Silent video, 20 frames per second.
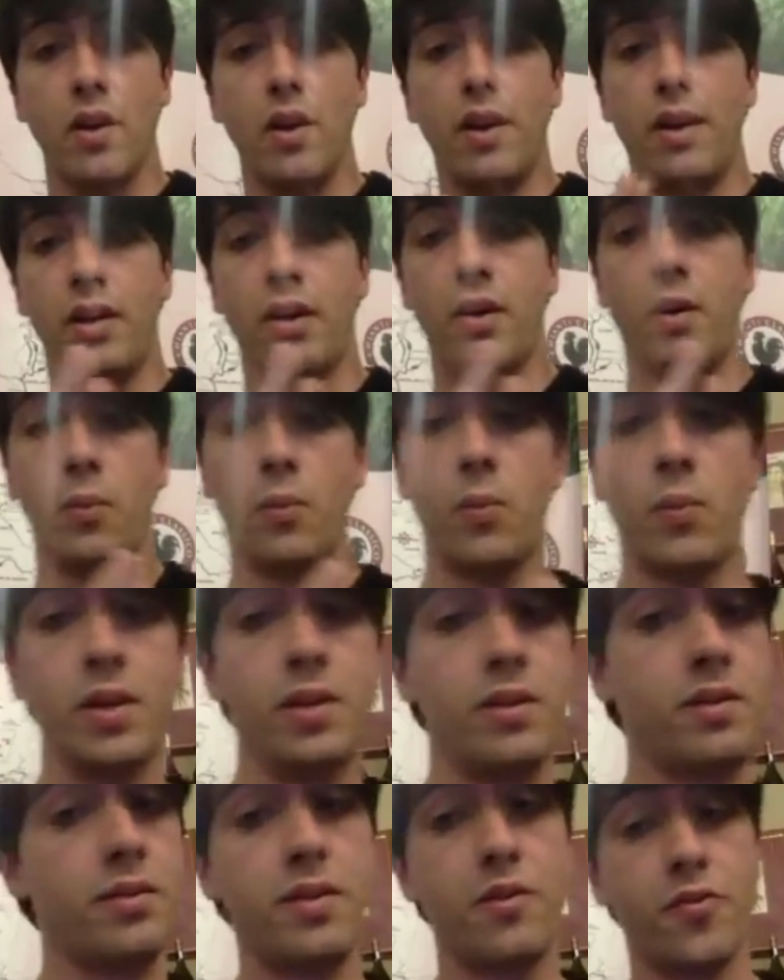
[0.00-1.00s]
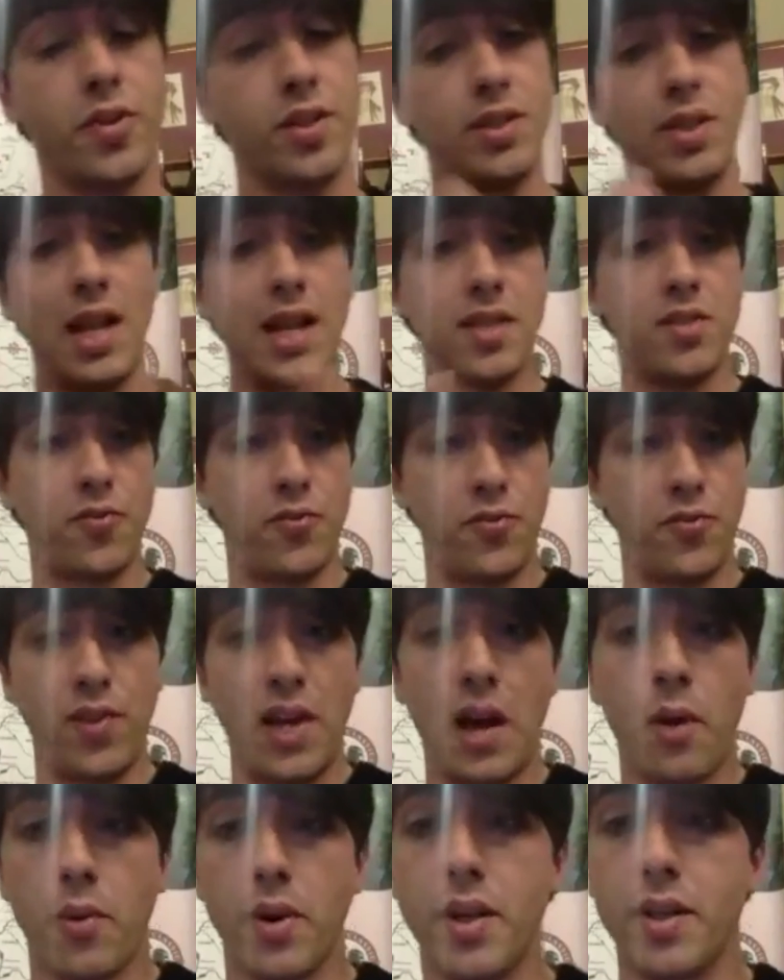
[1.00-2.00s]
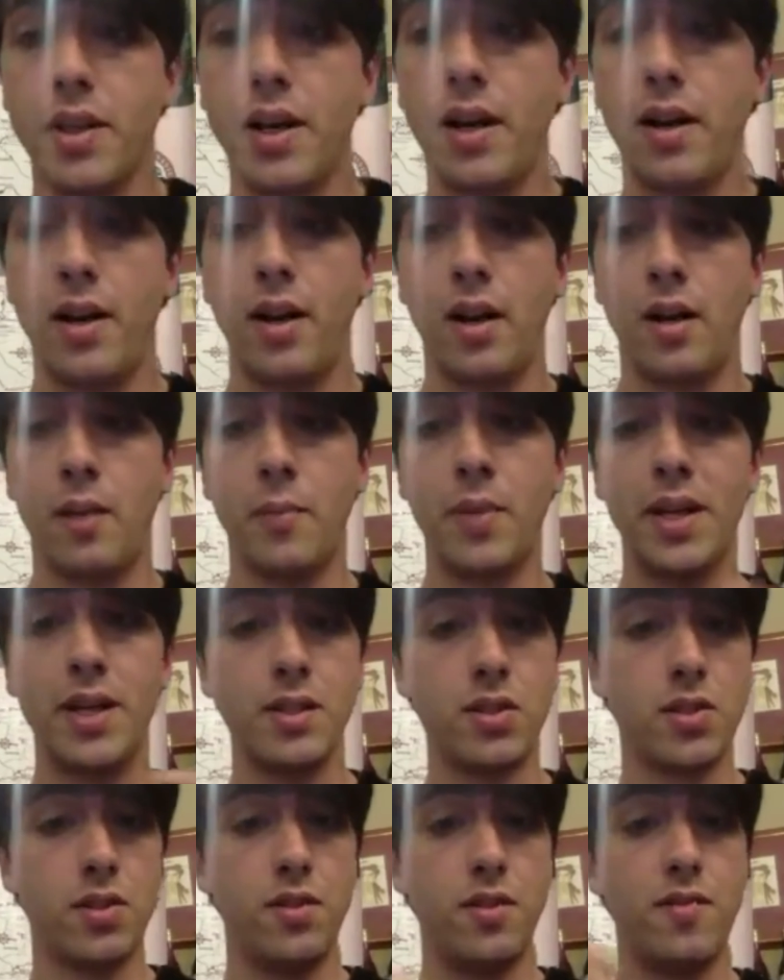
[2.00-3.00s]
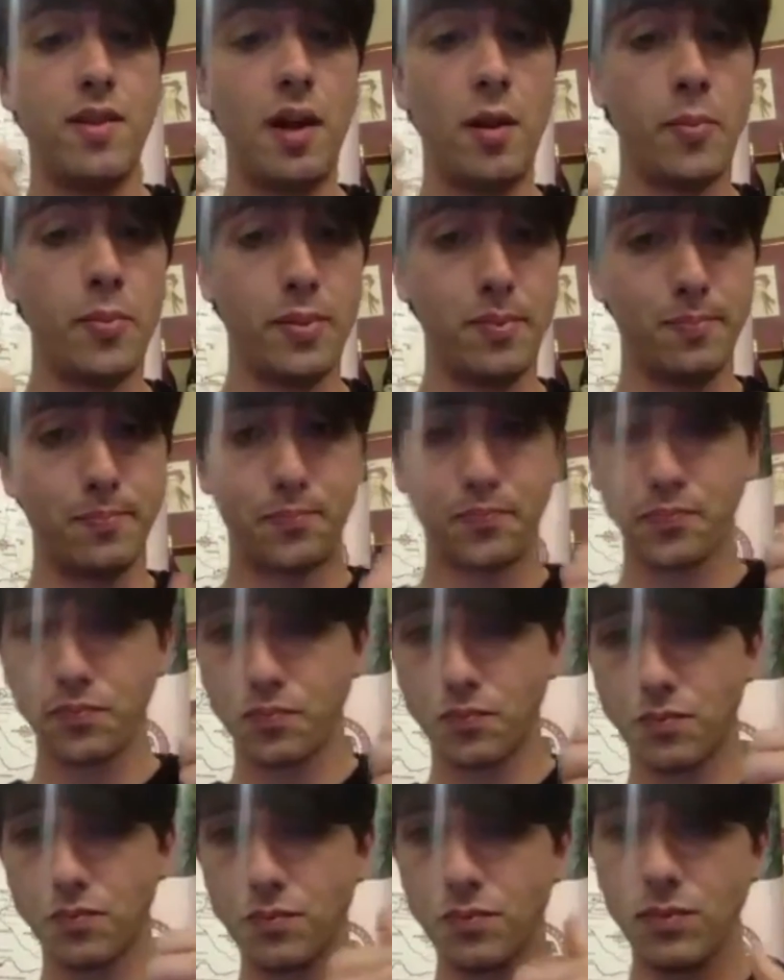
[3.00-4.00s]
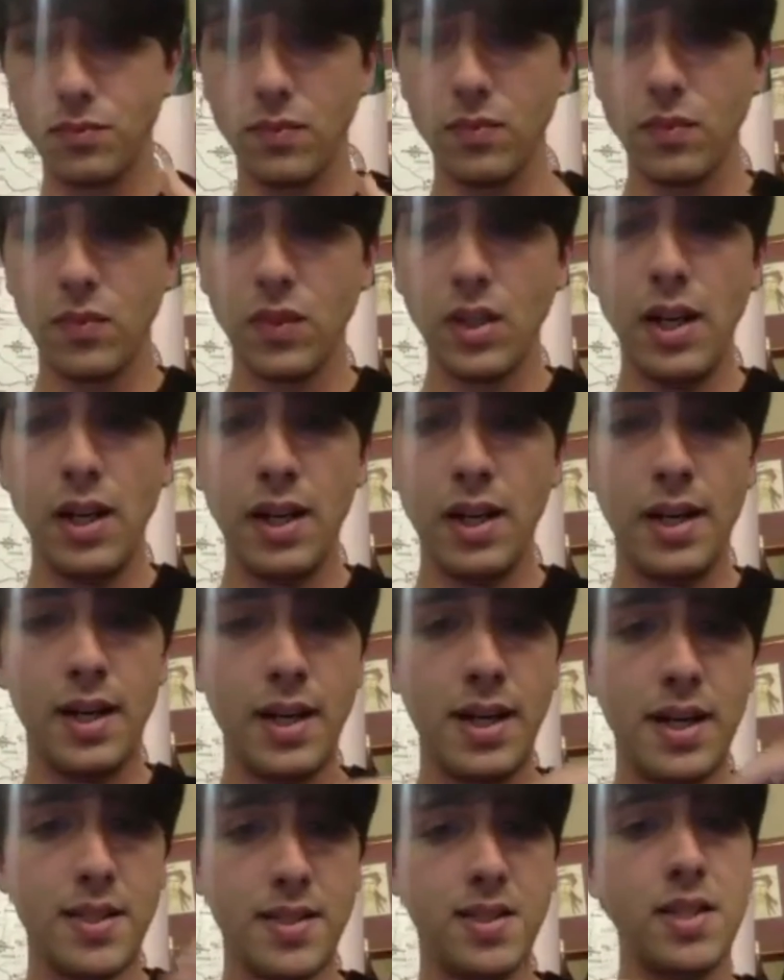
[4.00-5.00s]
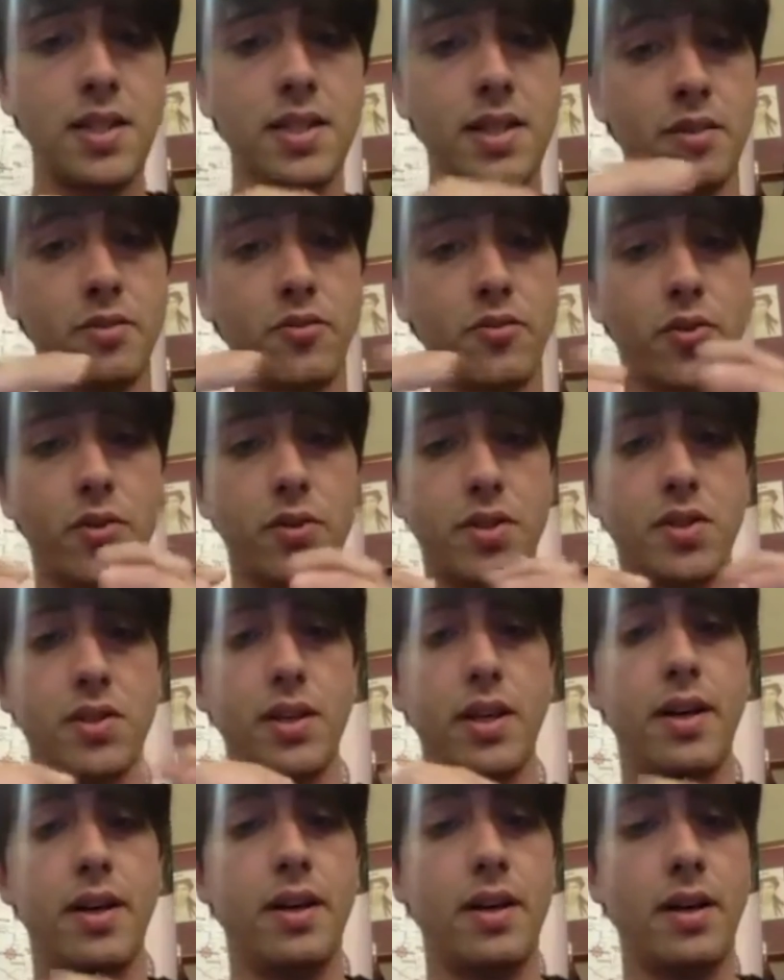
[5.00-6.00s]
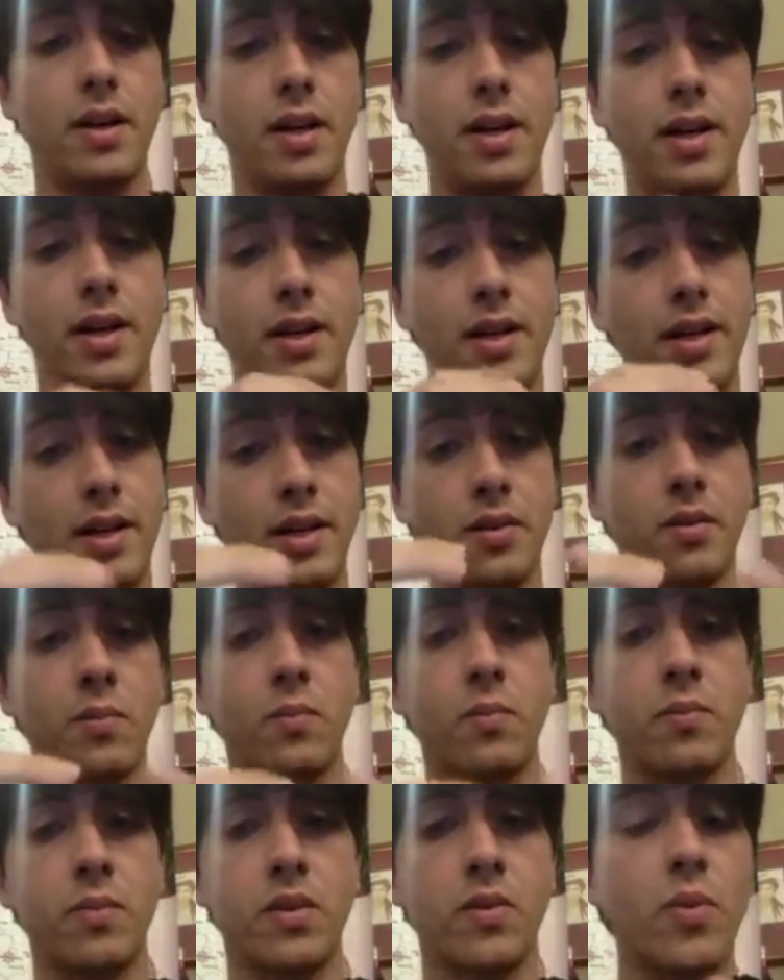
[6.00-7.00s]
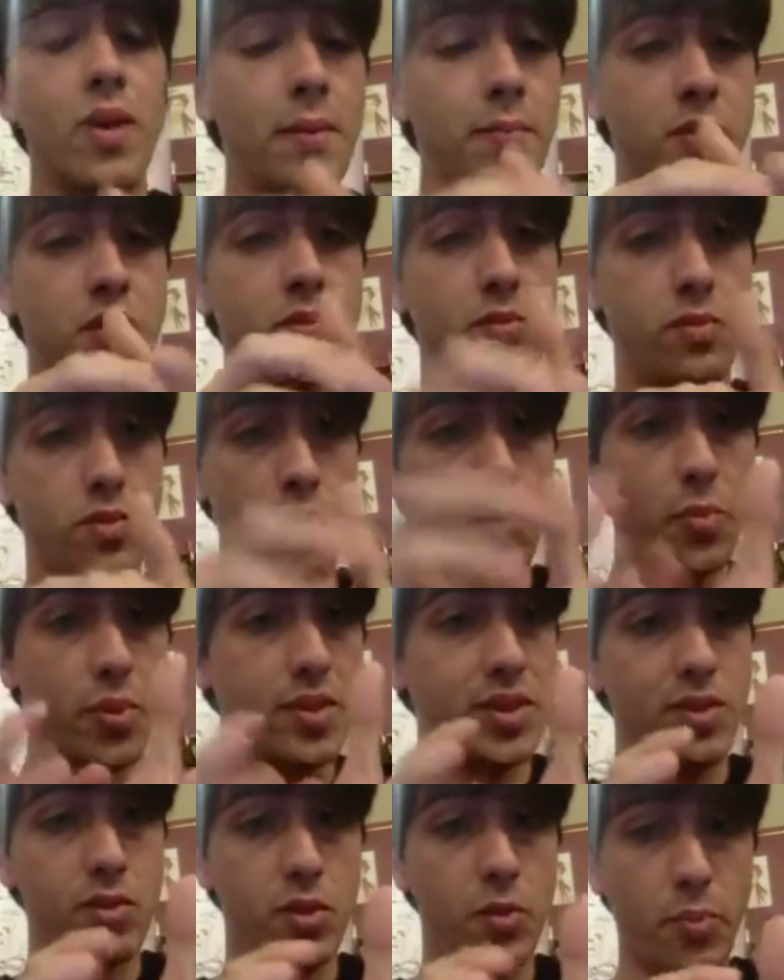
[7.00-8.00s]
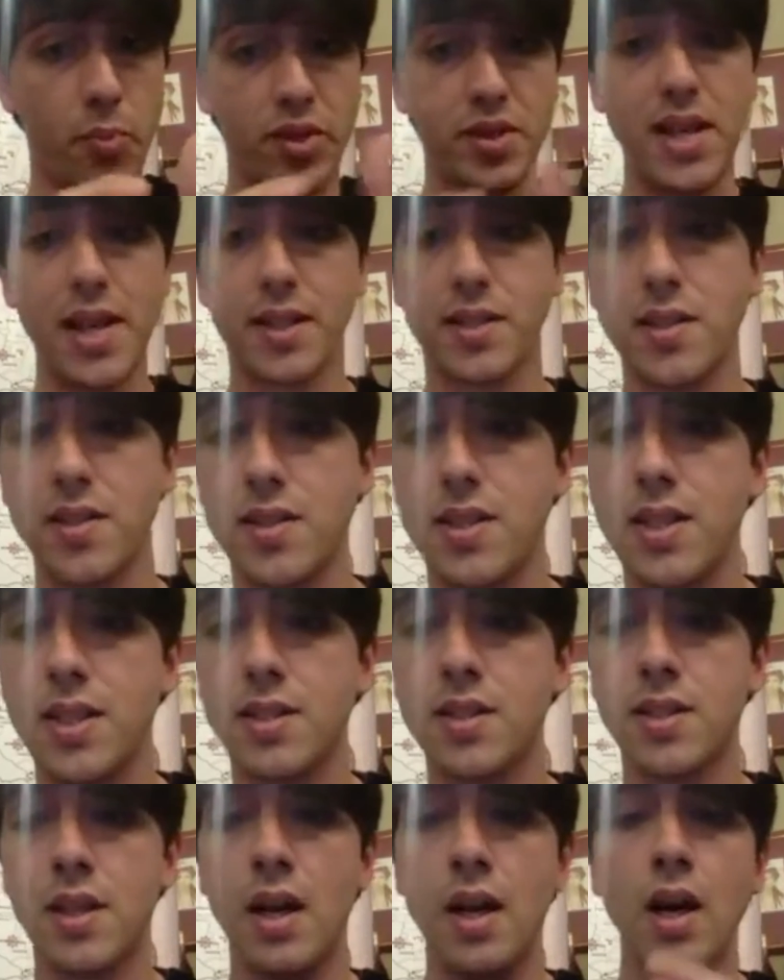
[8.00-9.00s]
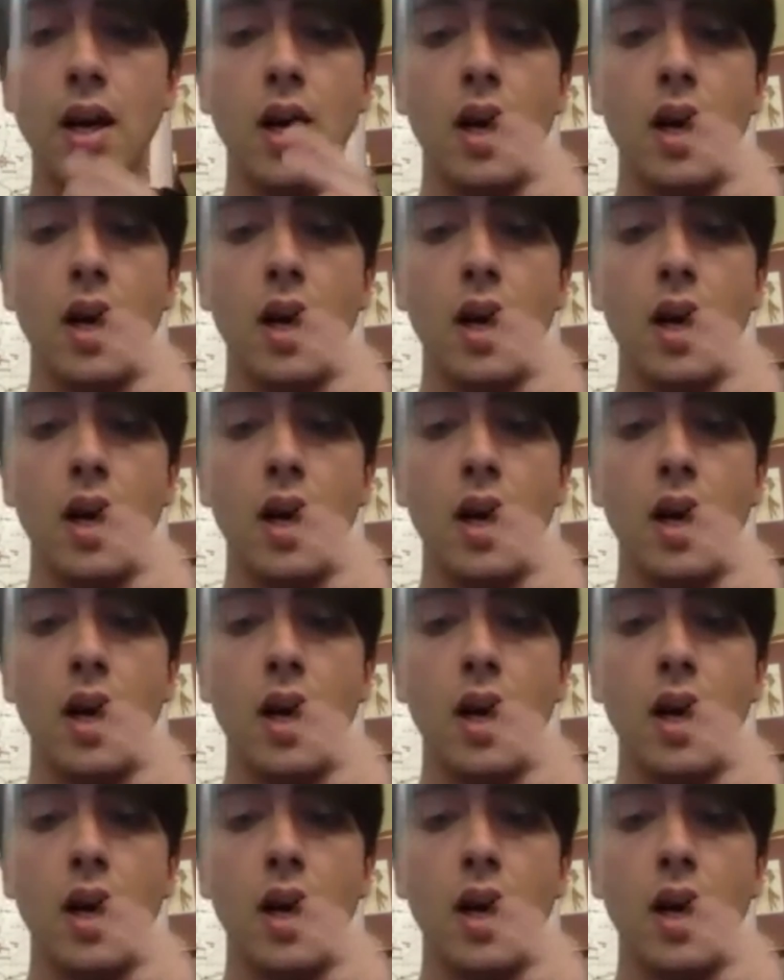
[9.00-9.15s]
When the fertilized flower begins to develop a seed, and of course in grape to protect the seeds.